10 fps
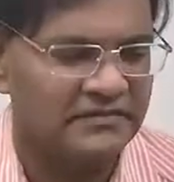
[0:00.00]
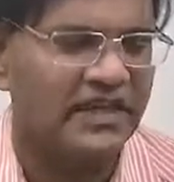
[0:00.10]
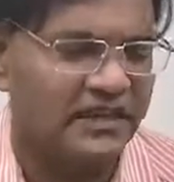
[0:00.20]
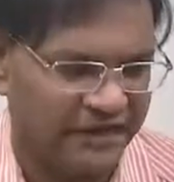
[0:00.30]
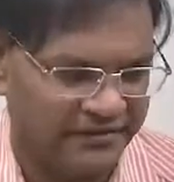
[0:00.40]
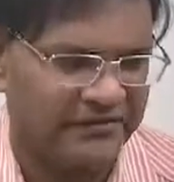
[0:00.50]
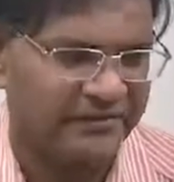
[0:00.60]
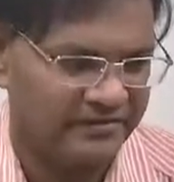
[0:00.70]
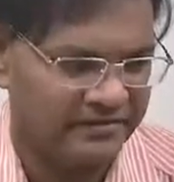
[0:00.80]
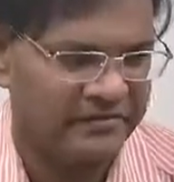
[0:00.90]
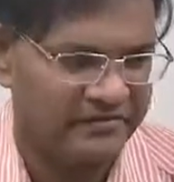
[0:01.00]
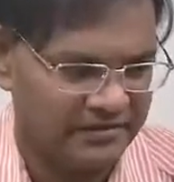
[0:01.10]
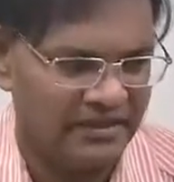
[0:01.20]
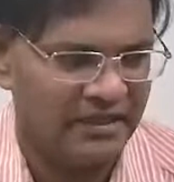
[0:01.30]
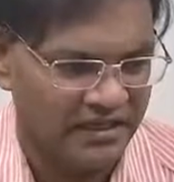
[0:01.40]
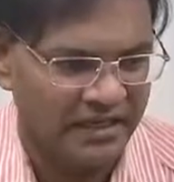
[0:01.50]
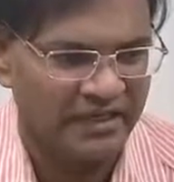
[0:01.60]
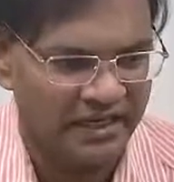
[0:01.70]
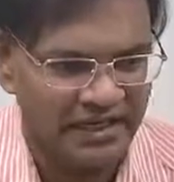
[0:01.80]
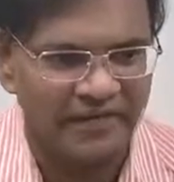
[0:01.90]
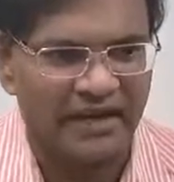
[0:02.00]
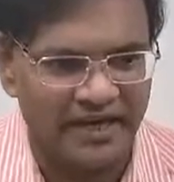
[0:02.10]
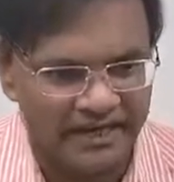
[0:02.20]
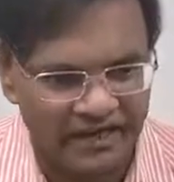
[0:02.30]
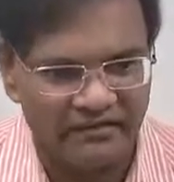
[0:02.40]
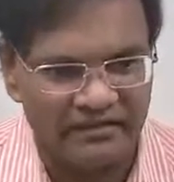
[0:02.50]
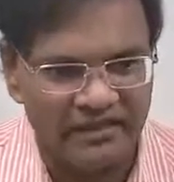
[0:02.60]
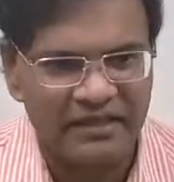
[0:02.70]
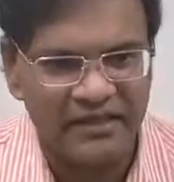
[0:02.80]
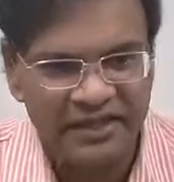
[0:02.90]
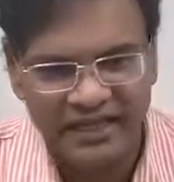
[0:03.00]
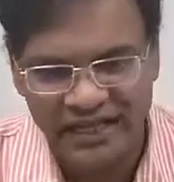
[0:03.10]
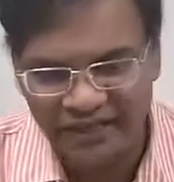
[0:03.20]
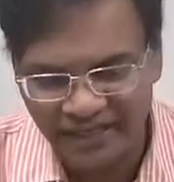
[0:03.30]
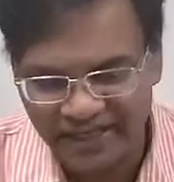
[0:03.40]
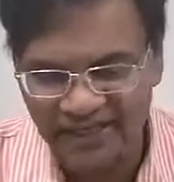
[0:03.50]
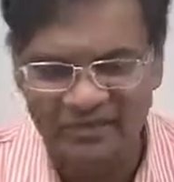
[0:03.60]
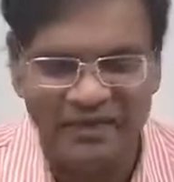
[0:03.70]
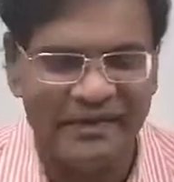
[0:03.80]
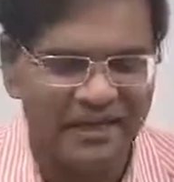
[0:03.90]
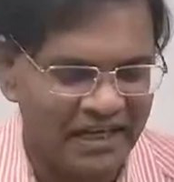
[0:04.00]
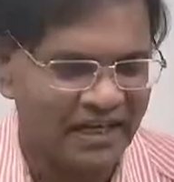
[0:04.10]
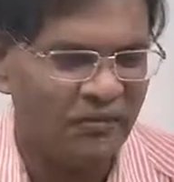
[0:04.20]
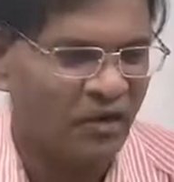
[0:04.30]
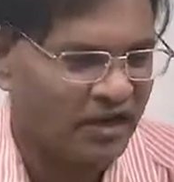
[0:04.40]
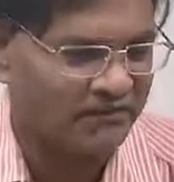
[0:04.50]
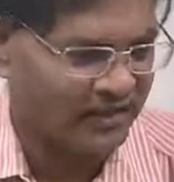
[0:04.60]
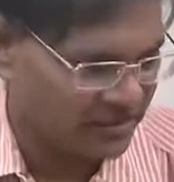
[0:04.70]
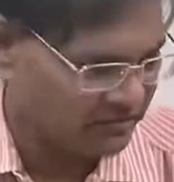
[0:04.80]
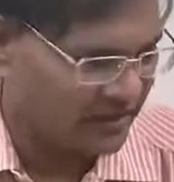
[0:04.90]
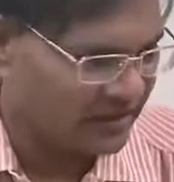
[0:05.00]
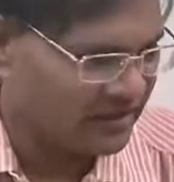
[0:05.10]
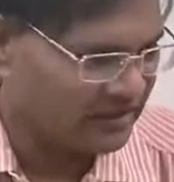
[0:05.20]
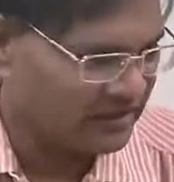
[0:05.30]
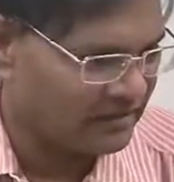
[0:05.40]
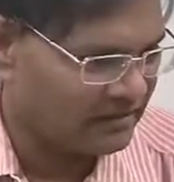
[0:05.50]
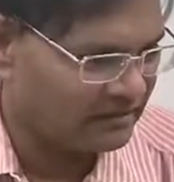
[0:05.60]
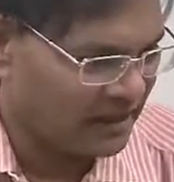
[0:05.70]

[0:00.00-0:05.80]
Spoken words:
Yes. Yeah, that is what right now they are being implemented in a more effective manner. Why?